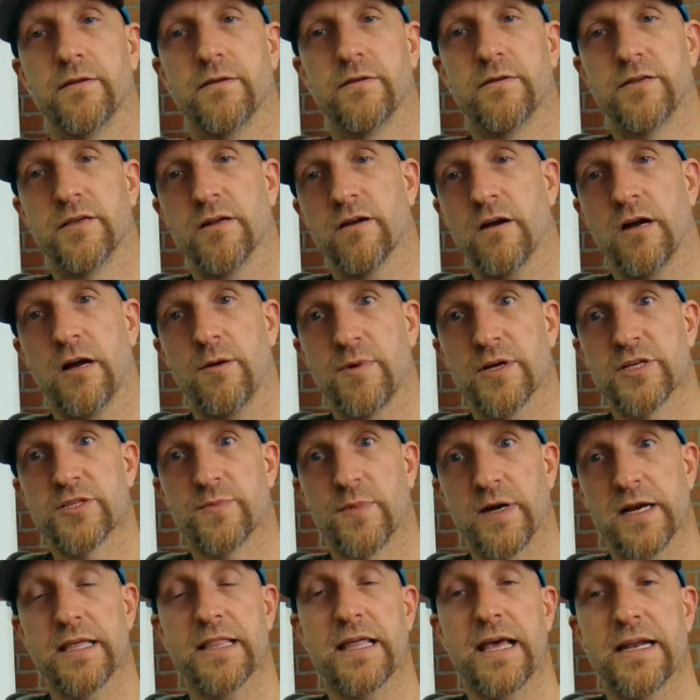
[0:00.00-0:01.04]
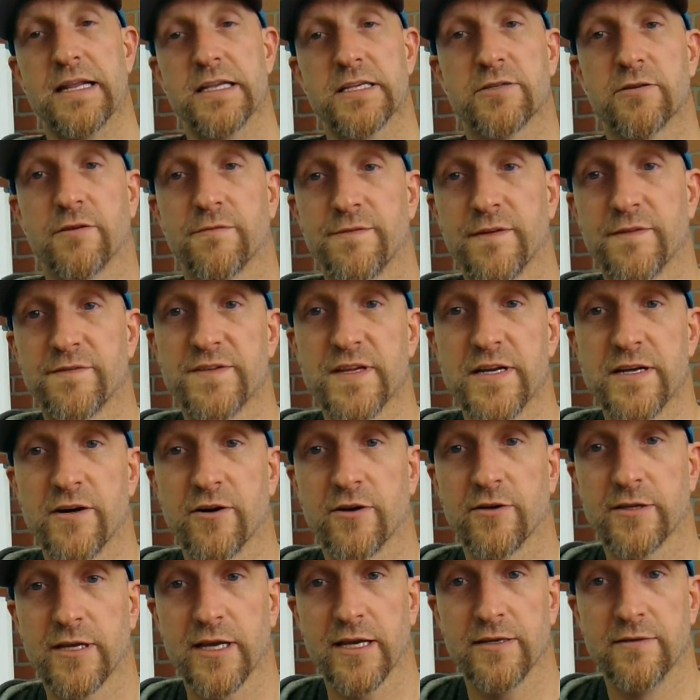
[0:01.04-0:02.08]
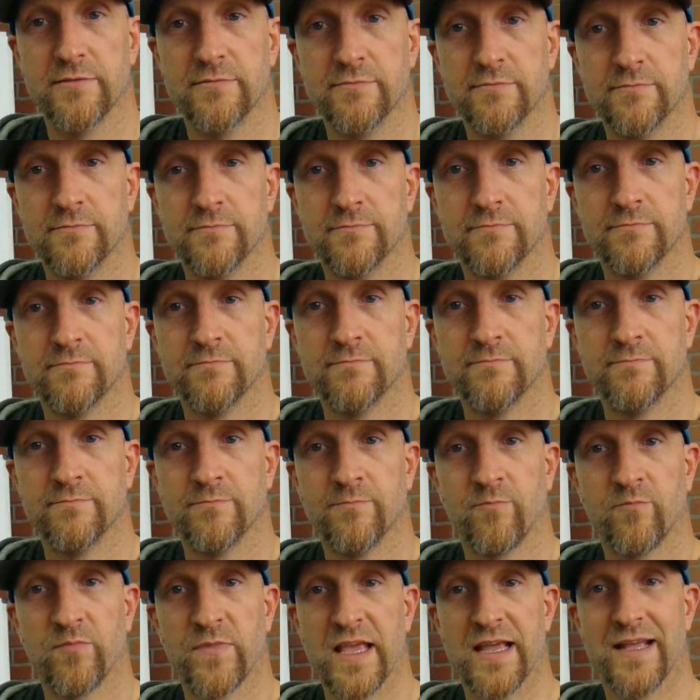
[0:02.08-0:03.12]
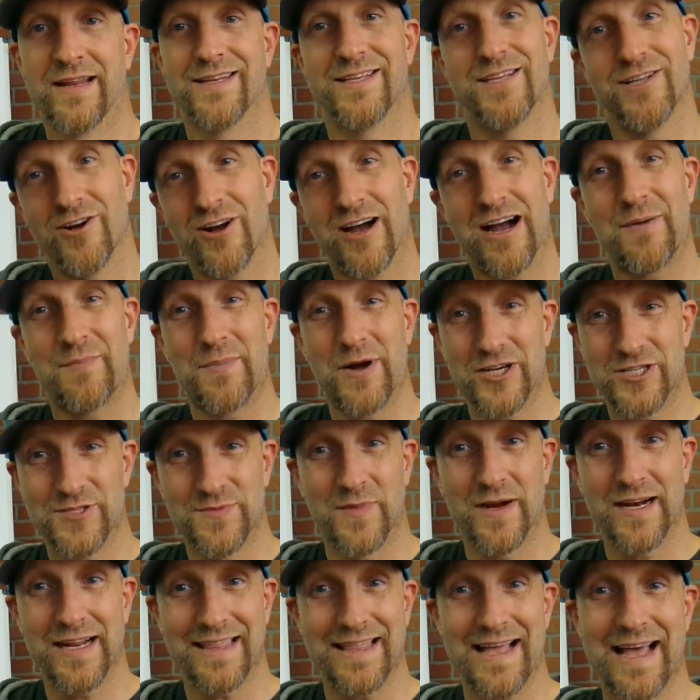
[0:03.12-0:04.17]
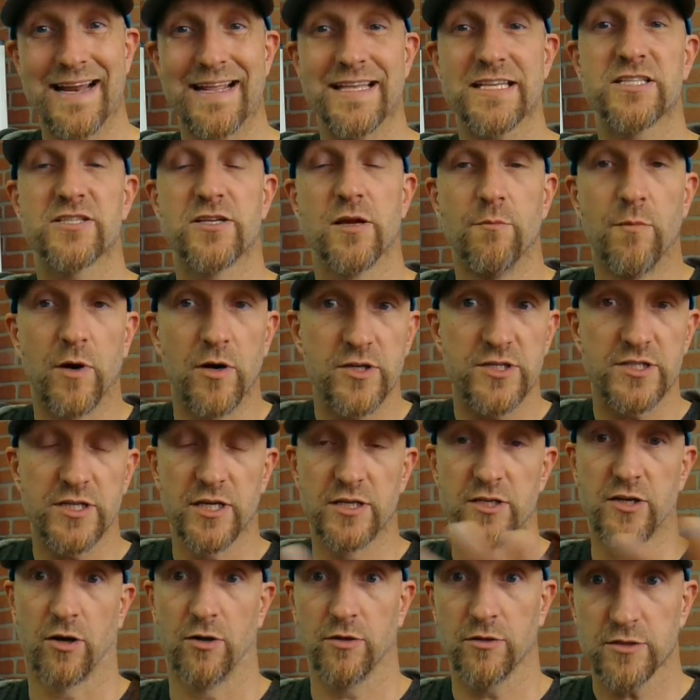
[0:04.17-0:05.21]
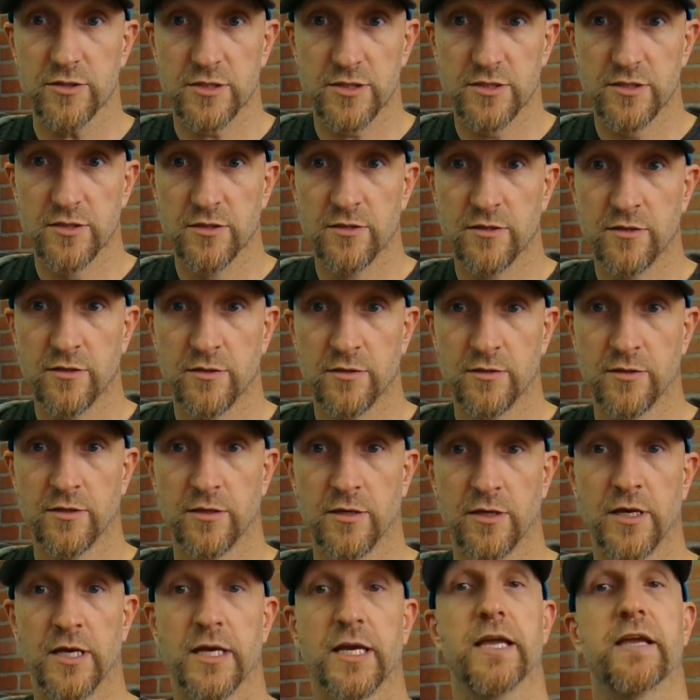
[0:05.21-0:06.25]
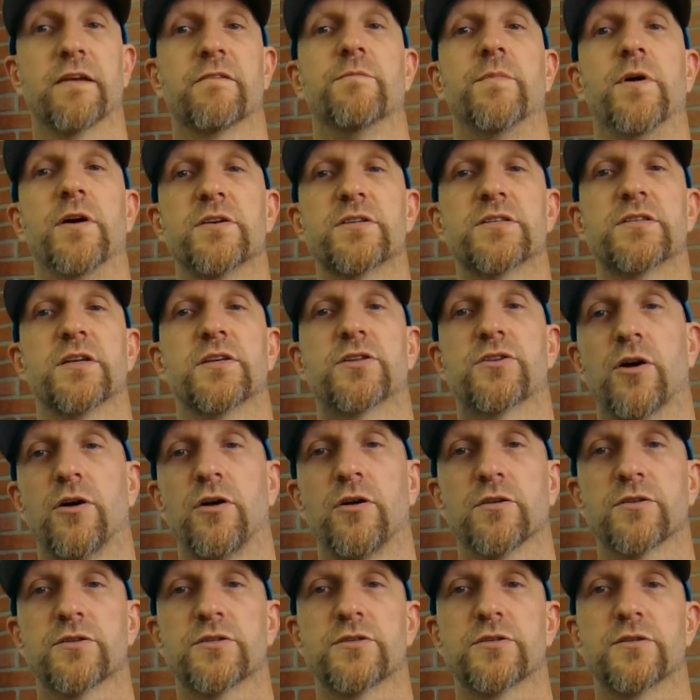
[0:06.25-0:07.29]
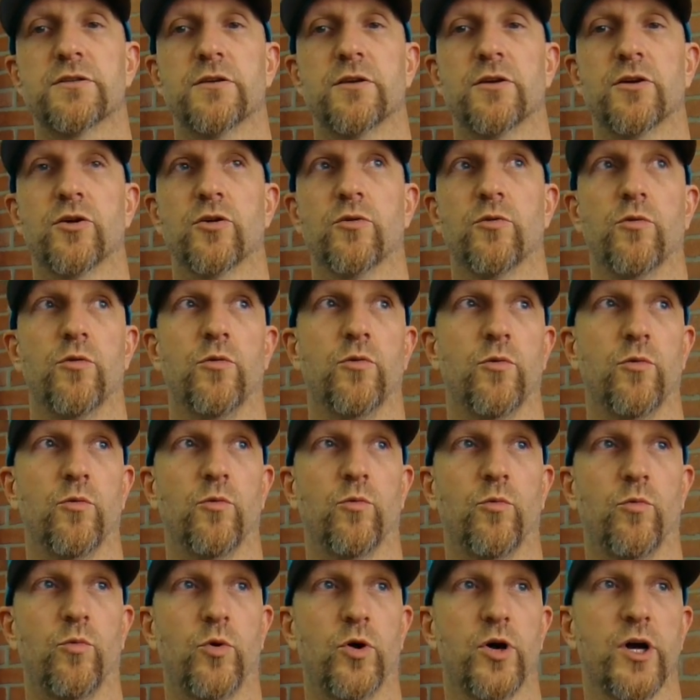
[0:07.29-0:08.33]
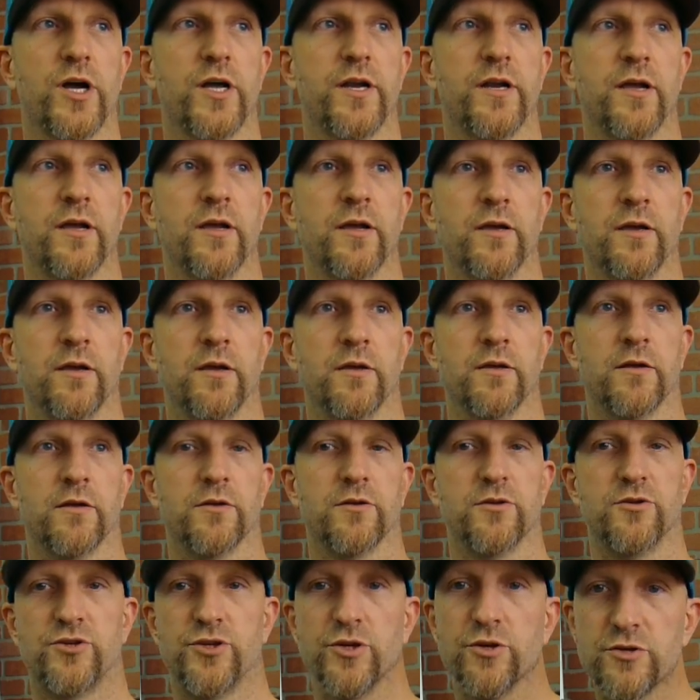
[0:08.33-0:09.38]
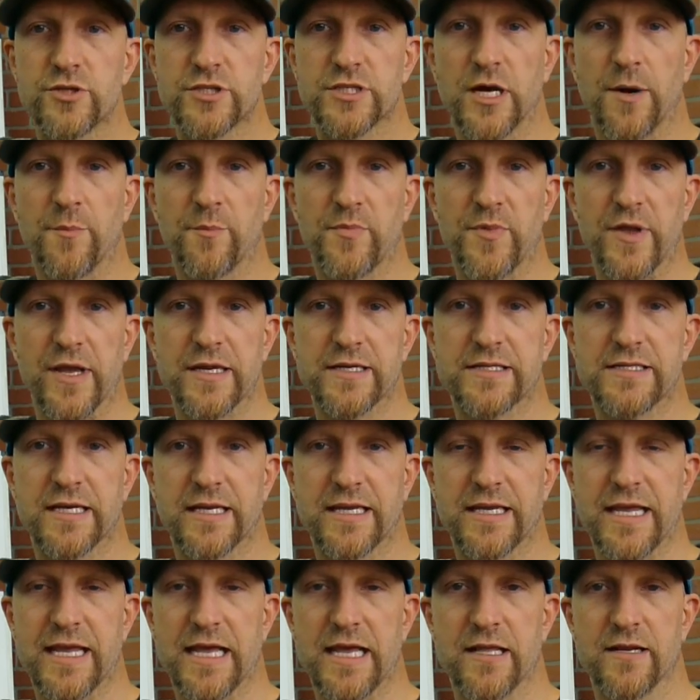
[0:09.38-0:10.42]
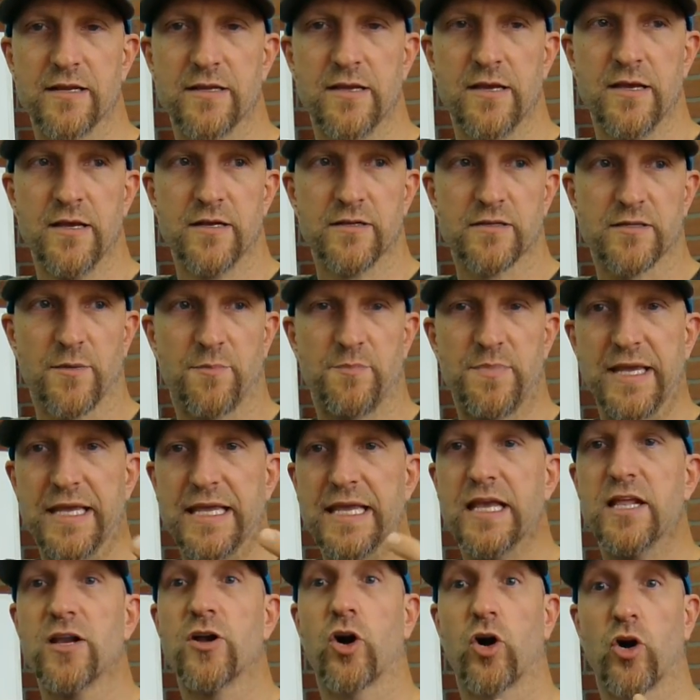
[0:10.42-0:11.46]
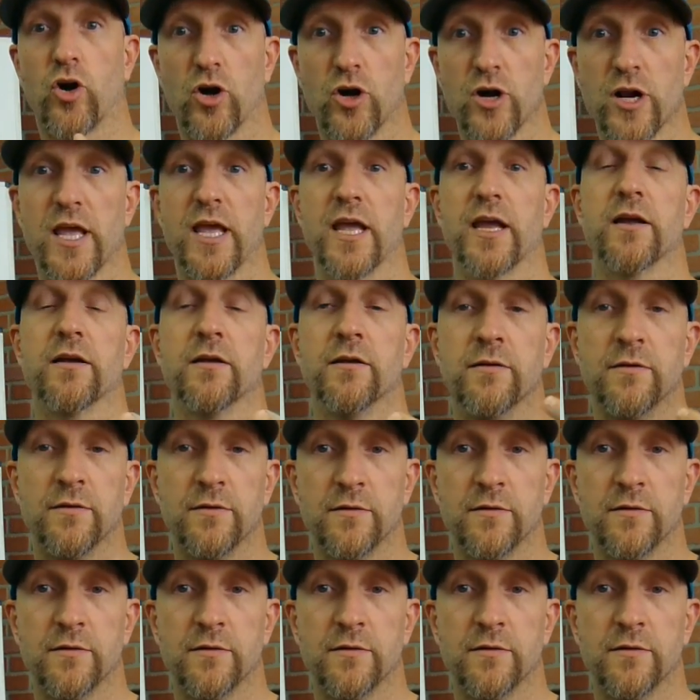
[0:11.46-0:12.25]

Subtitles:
Do you know how much money that is to a 15-year-old kid? Do you know how much money that is to most adults? If most adults would do something to begin earning